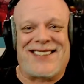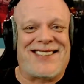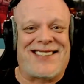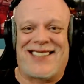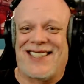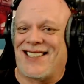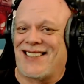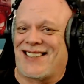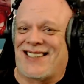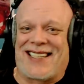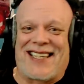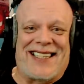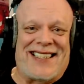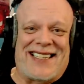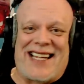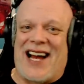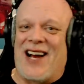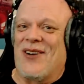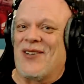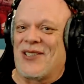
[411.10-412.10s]
Just get
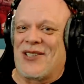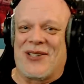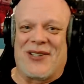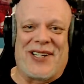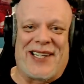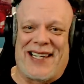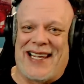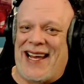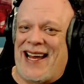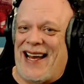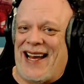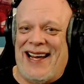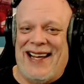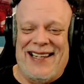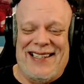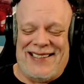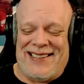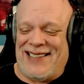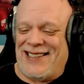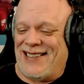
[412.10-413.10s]
down to it, yeah.
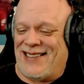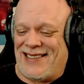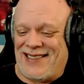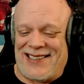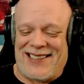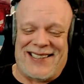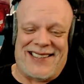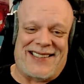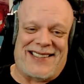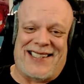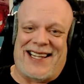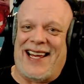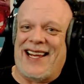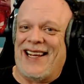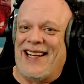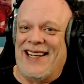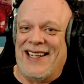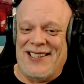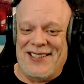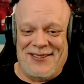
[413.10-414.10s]
Just just say
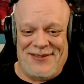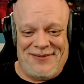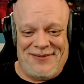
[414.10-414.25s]
it.